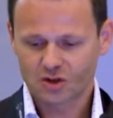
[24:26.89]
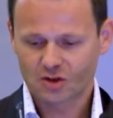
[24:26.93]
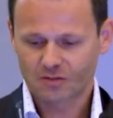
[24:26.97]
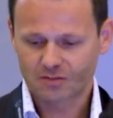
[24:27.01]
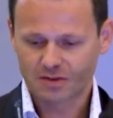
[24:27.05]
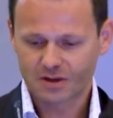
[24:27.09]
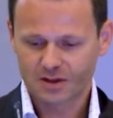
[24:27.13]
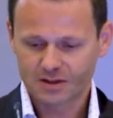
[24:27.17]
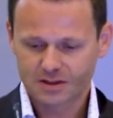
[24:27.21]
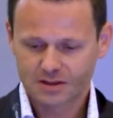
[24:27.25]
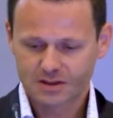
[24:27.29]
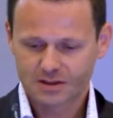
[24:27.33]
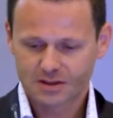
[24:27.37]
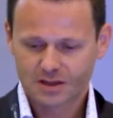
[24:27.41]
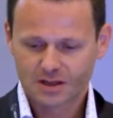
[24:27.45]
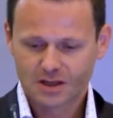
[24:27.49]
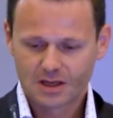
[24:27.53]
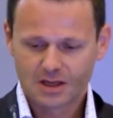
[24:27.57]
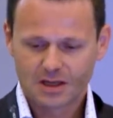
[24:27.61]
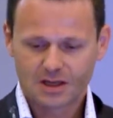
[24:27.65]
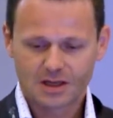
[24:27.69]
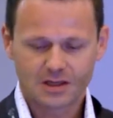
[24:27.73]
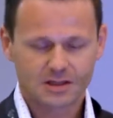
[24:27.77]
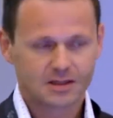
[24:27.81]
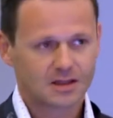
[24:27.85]
of this
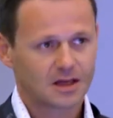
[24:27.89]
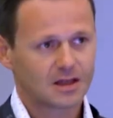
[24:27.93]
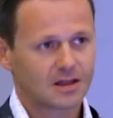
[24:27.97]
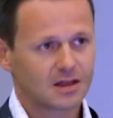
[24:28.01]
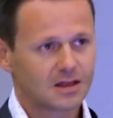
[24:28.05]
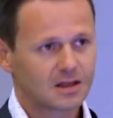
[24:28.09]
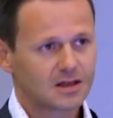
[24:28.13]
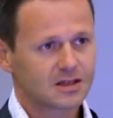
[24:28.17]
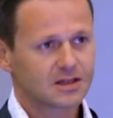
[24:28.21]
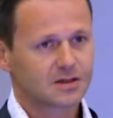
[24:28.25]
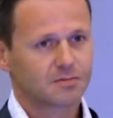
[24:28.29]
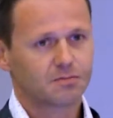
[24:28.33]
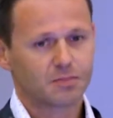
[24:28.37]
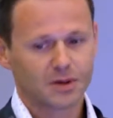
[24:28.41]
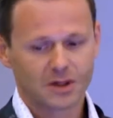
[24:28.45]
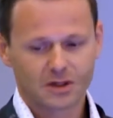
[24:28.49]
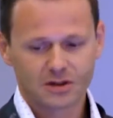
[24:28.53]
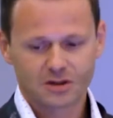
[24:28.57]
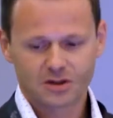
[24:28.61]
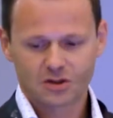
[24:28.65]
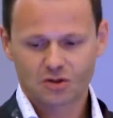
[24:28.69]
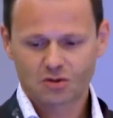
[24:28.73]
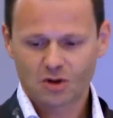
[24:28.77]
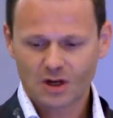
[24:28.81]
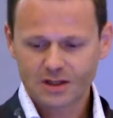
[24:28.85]
is that this
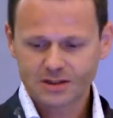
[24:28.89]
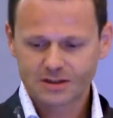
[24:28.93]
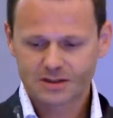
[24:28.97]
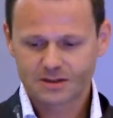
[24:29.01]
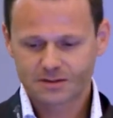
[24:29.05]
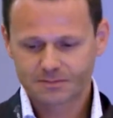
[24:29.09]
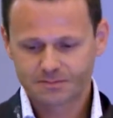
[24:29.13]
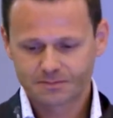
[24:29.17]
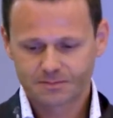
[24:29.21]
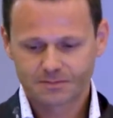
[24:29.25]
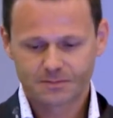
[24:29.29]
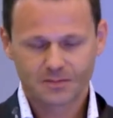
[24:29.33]
builds trust